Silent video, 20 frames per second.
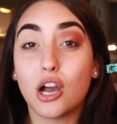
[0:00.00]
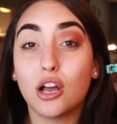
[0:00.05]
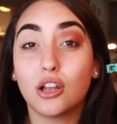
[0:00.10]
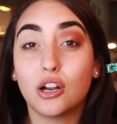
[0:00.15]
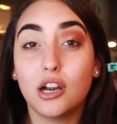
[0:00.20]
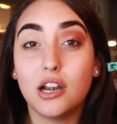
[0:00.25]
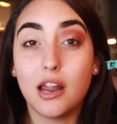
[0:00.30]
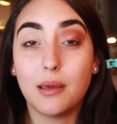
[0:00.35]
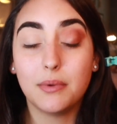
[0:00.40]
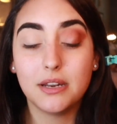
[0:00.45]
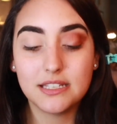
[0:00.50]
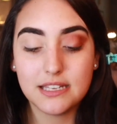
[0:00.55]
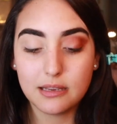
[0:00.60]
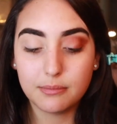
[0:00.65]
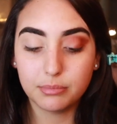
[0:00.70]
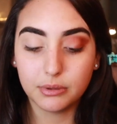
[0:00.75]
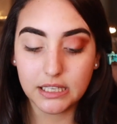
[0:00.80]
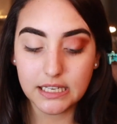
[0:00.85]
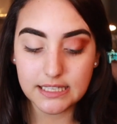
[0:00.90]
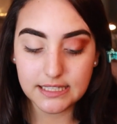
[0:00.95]
color, and I'm gonna
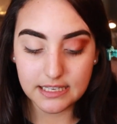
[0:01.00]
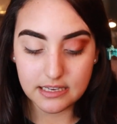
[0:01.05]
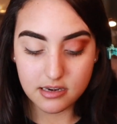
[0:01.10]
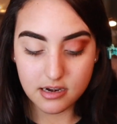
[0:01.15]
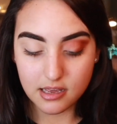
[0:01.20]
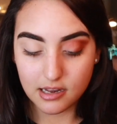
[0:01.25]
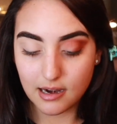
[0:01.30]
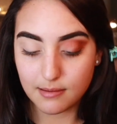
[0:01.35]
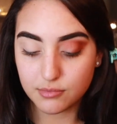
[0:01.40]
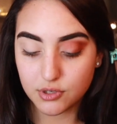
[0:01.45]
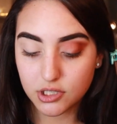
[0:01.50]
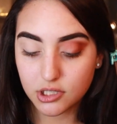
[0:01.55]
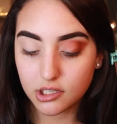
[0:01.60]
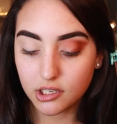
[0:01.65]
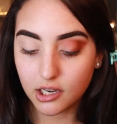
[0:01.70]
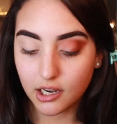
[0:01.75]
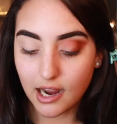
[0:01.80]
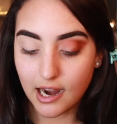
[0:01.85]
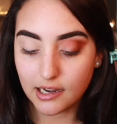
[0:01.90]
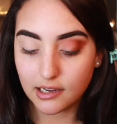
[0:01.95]
take Blazing, and I'm just
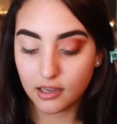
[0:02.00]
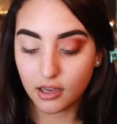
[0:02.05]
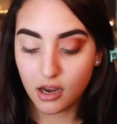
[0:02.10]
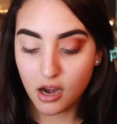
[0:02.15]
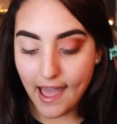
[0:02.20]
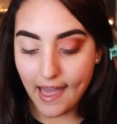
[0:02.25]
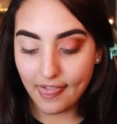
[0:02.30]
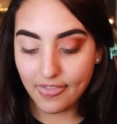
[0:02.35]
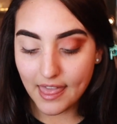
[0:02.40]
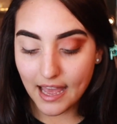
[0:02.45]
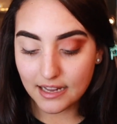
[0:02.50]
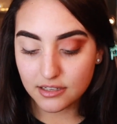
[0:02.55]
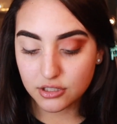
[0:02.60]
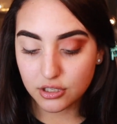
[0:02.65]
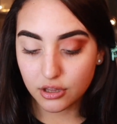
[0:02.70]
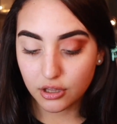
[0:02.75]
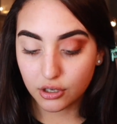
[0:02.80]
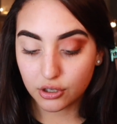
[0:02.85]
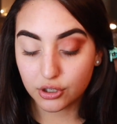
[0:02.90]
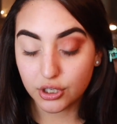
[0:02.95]
gonna kind of add that
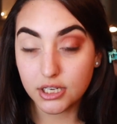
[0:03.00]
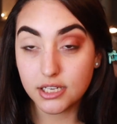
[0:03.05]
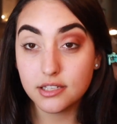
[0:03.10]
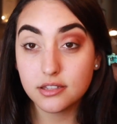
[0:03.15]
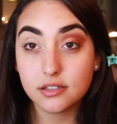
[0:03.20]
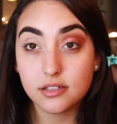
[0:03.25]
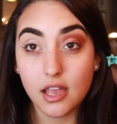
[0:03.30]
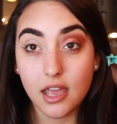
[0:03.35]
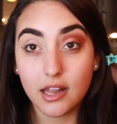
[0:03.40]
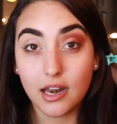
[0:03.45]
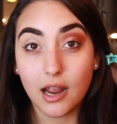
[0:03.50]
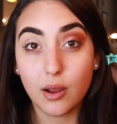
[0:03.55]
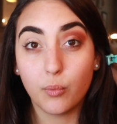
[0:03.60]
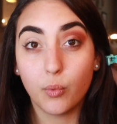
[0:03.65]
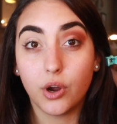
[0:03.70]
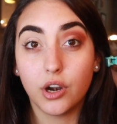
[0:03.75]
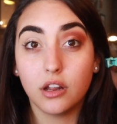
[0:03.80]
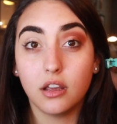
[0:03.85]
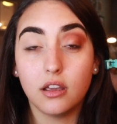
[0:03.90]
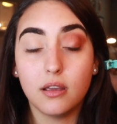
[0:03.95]
to the crease, and I
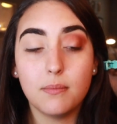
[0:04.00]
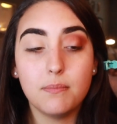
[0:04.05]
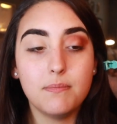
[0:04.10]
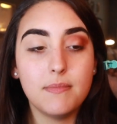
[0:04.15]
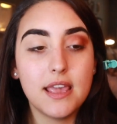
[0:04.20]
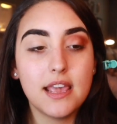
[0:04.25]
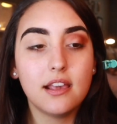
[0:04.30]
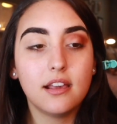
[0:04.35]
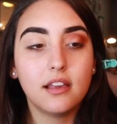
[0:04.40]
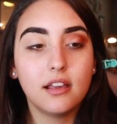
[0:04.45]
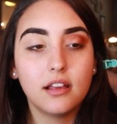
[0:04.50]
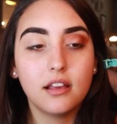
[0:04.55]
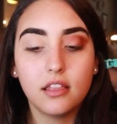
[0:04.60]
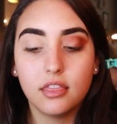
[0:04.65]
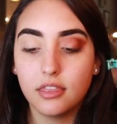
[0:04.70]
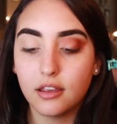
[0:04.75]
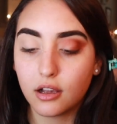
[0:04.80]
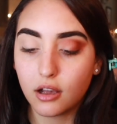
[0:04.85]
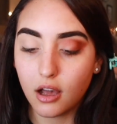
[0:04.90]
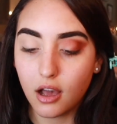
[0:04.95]
want to make
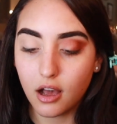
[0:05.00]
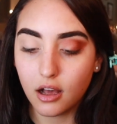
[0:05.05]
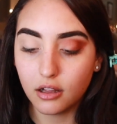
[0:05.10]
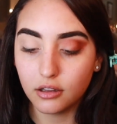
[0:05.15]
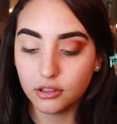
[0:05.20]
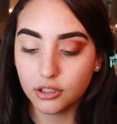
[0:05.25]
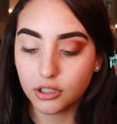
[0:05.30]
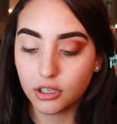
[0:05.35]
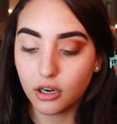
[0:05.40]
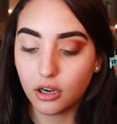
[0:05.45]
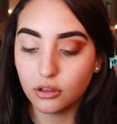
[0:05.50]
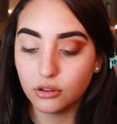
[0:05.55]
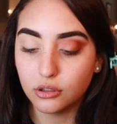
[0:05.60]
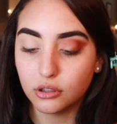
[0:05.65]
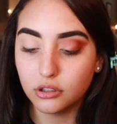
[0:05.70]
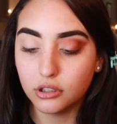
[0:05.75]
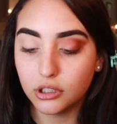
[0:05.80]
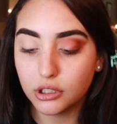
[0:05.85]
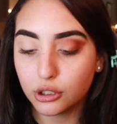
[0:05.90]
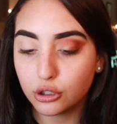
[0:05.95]
the color a
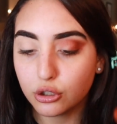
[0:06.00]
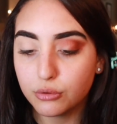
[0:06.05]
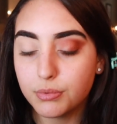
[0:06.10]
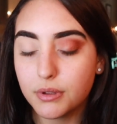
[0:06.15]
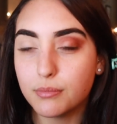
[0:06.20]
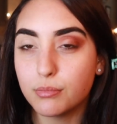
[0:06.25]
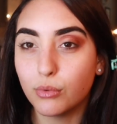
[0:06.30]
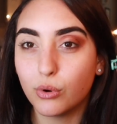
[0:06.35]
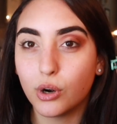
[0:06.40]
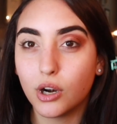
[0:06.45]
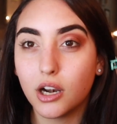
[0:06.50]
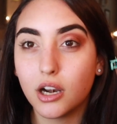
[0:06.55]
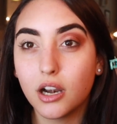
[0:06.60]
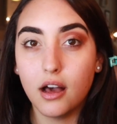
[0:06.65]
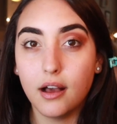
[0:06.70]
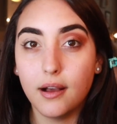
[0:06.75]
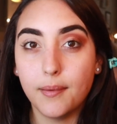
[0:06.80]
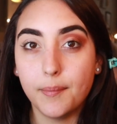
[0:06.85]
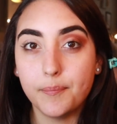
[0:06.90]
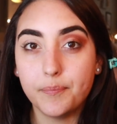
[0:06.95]
little bit more
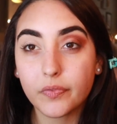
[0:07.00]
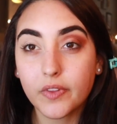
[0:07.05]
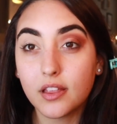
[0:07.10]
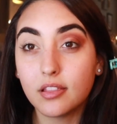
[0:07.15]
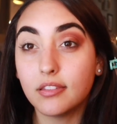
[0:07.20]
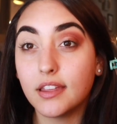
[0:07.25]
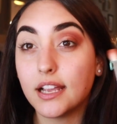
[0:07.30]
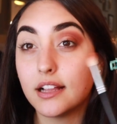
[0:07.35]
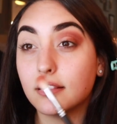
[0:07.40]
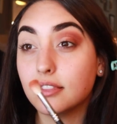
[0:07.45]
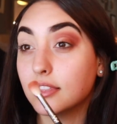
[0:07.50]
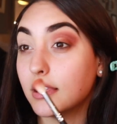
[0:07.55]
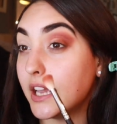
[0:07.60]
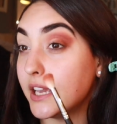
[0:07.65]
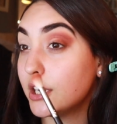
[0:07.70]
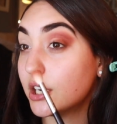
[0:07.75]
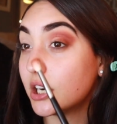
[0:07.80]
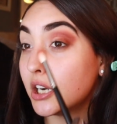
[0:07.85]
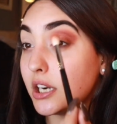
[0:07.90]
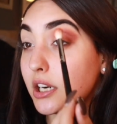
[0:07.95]
like
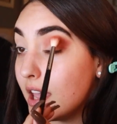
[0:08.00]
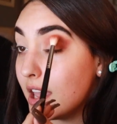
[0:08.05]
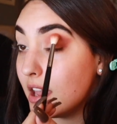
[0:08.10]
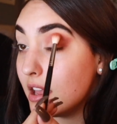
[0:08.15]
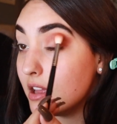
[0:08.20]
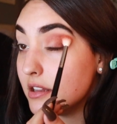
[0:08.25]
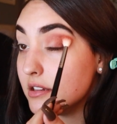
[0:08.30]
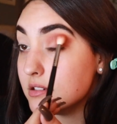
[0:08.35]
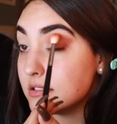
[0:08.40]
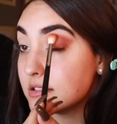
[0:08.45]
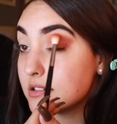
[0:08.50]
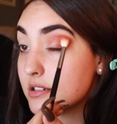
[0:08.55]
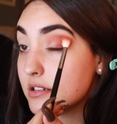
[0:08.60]
lighter, and